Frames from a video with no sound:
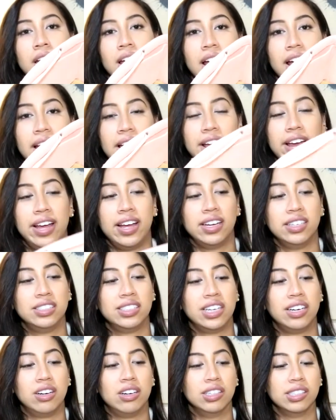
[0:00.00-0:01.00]
And
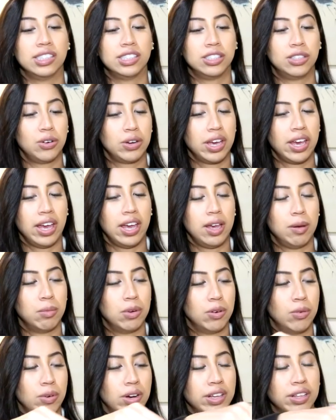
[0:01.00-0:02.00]
it also
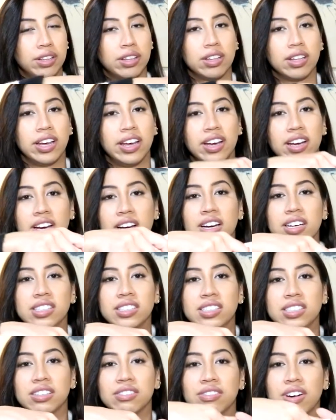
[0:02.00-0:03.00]
came with like a
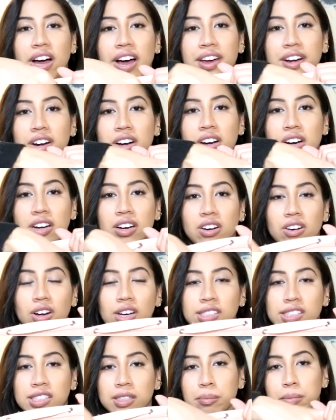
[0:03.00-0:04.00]
divider
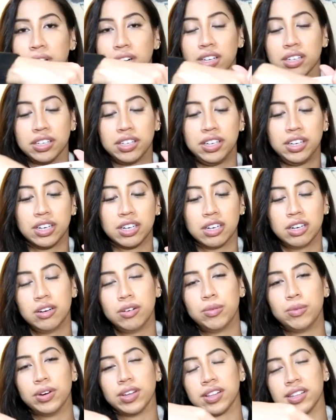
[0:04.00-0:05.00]
across the middle here
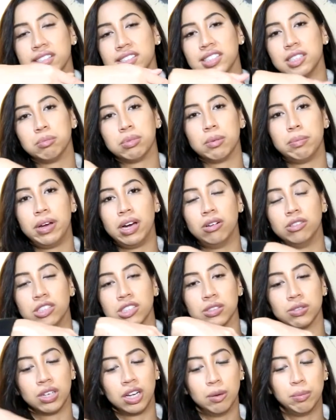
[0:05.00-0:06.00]
with a zipper pouch
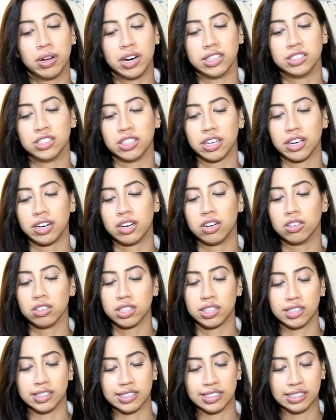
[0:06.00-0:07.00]
as well, but I took it out
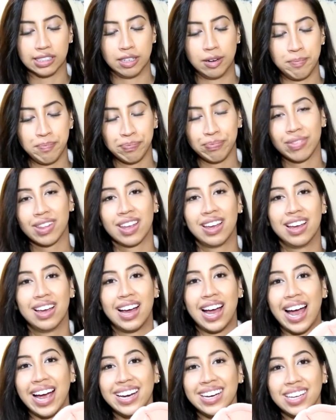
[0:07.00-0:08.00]
because
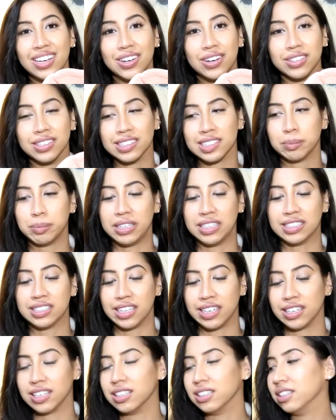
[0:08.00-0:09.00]
I need all the space
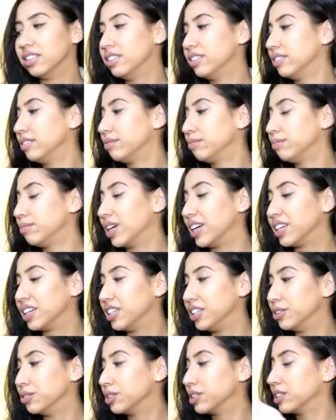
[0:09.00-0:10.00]
I can
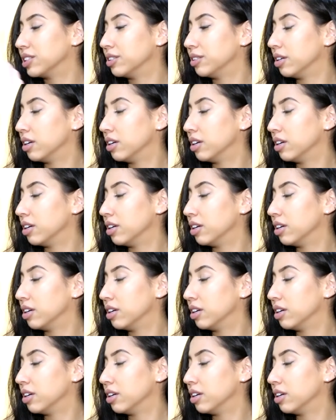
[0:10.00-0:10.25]
use.